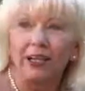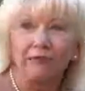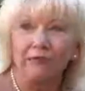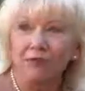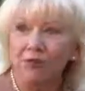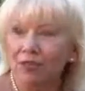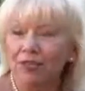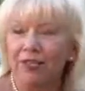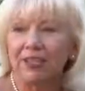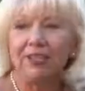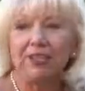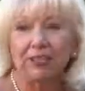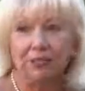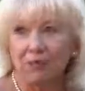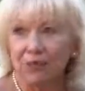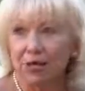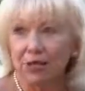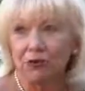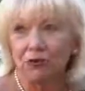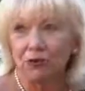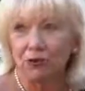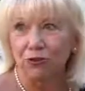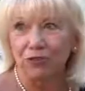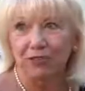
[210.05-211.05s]
Everything is
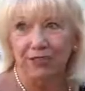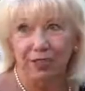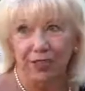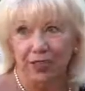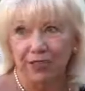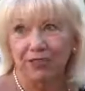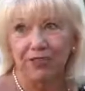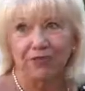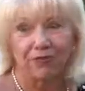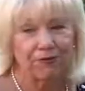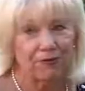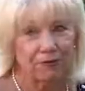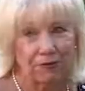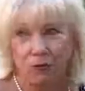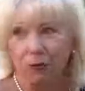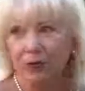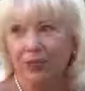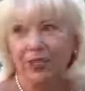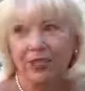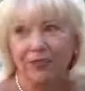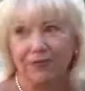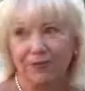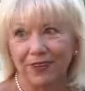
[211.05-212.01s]
measured against a fully